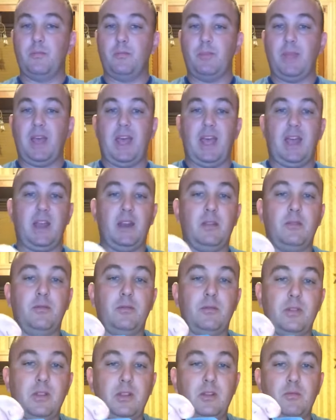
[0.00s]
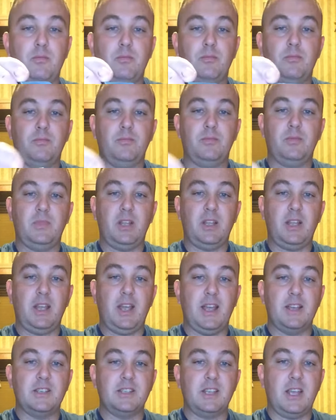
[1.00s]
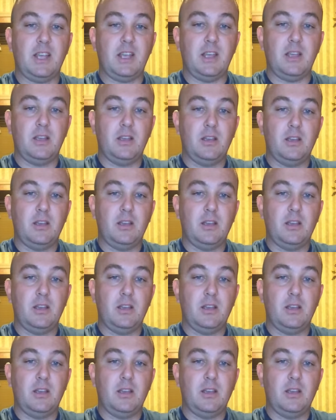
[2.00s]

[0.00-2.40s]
pad, it has a